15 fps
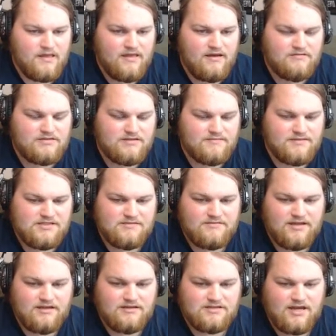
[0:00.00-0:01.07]
That was something
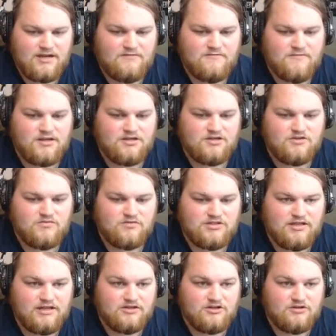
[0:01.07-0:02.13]
somebody else kind of mentioned, was
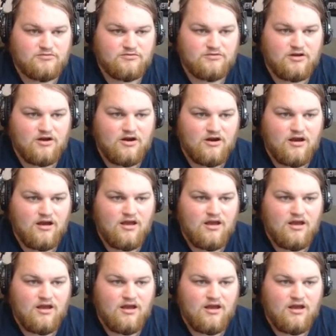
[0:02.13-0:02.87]
Electric Blue Acara.